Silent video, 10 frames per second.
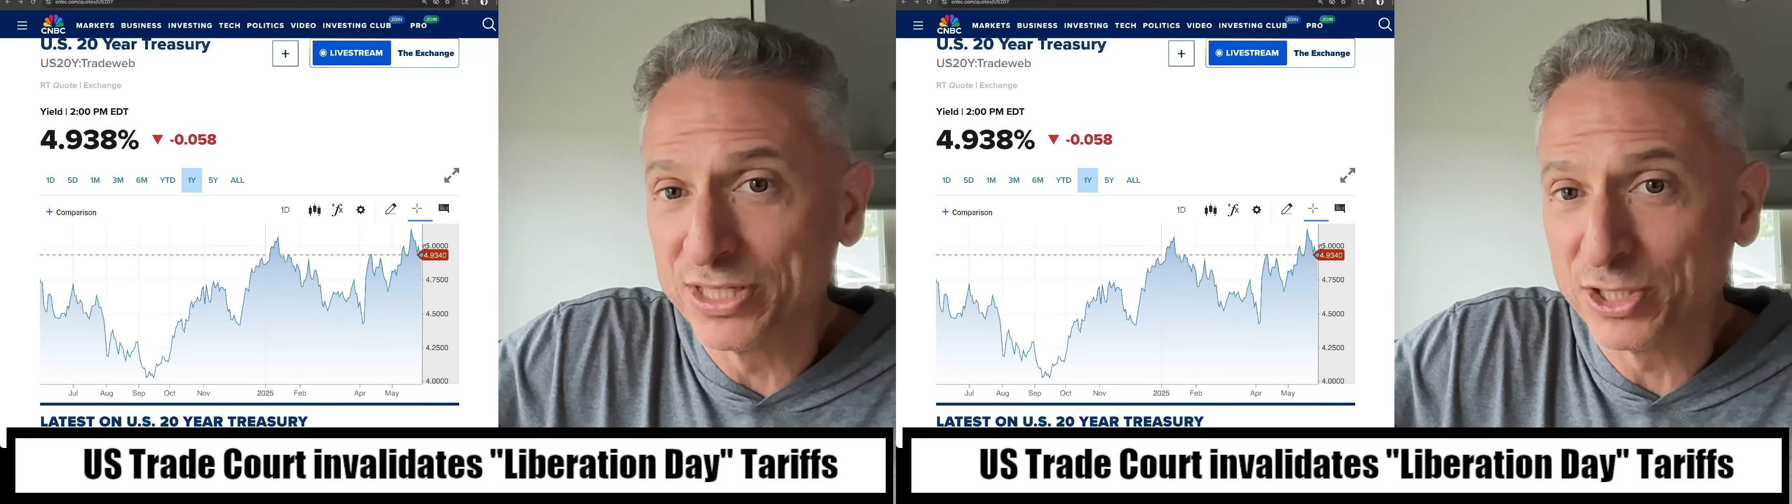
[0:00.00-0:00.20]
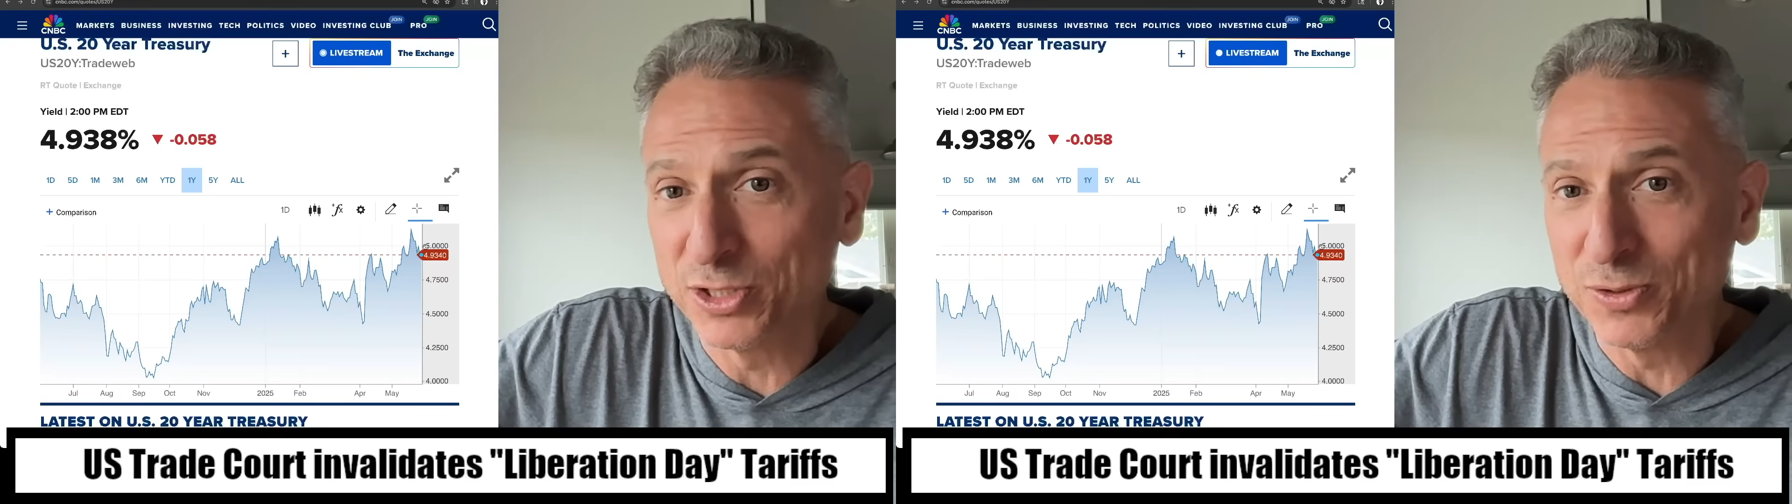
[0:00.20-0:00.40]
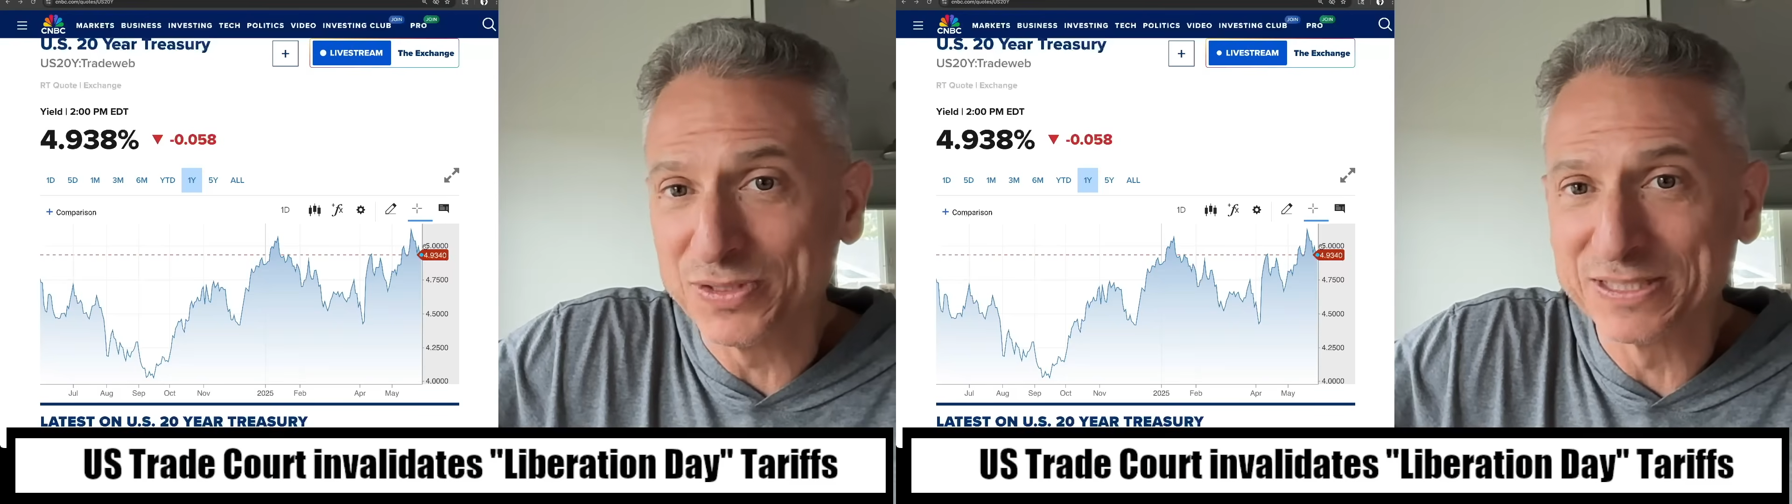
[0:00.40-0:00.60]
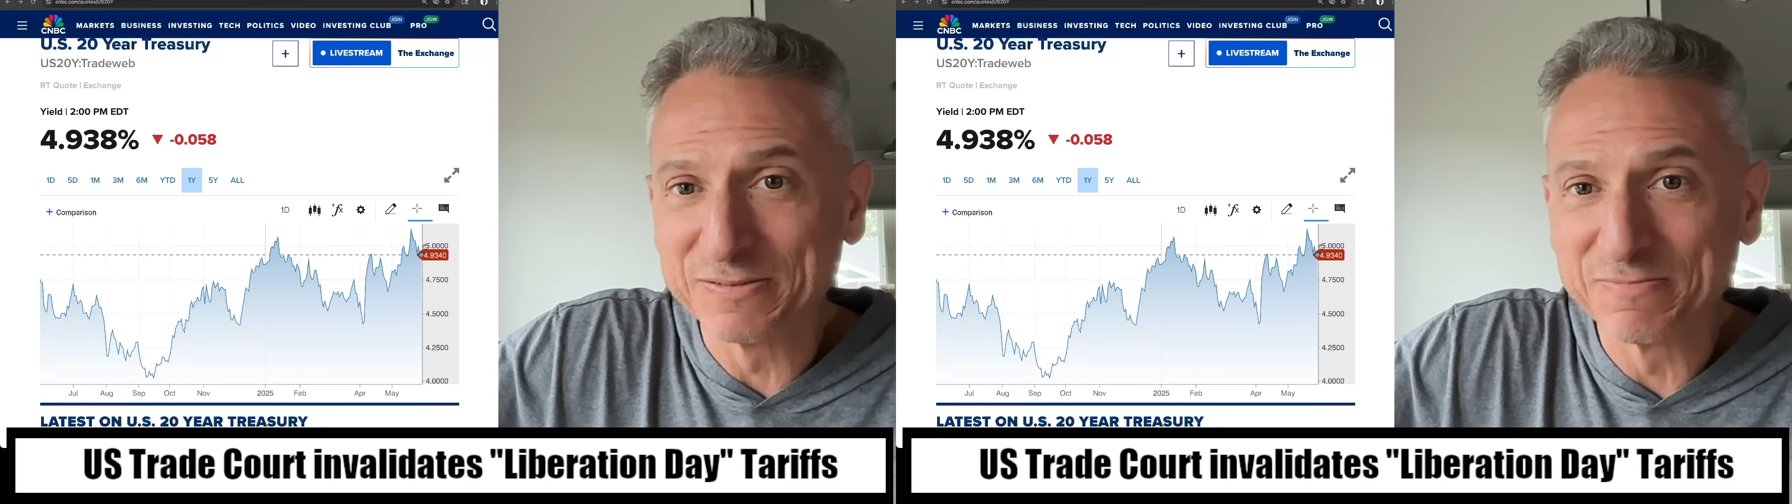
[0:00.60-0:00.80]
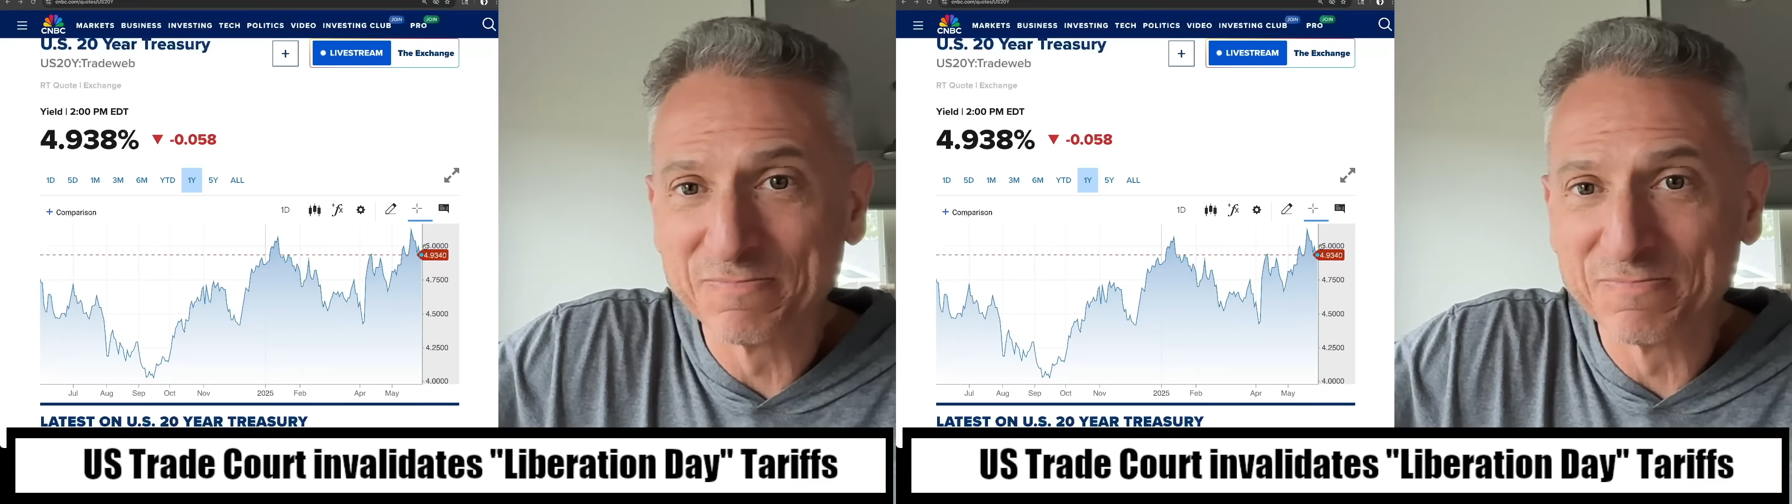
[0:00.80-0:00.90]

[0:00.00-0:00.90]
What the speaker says: close,